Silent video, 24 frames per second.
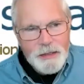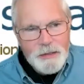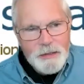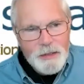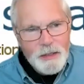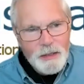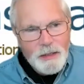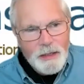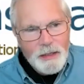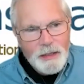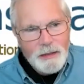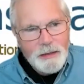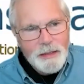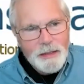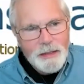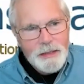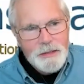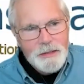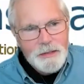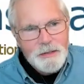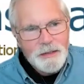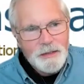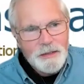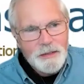is a lot
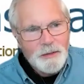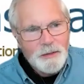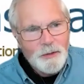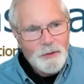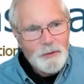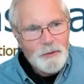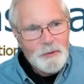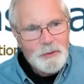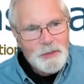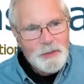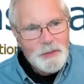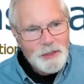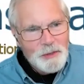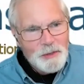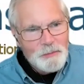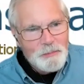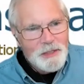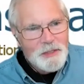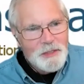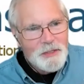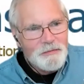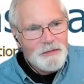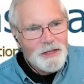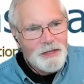less than those
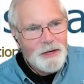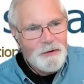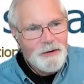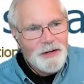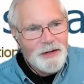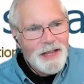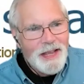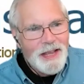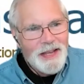expensive hearing